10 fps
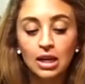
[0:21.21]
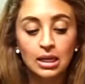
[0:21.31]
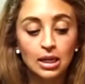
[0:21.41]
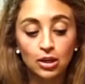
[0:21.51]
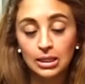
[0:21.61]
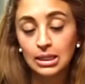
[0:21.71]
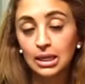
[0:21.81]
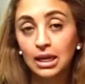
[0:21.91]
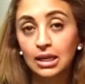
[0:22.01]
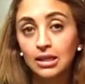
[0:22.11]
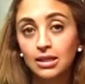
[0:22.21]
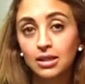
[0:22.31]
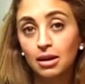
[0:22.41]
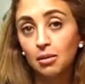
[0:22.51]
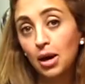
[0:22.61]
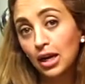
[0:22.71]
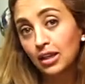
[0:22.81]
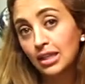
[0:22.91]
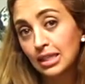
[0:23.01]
lots and um, highlight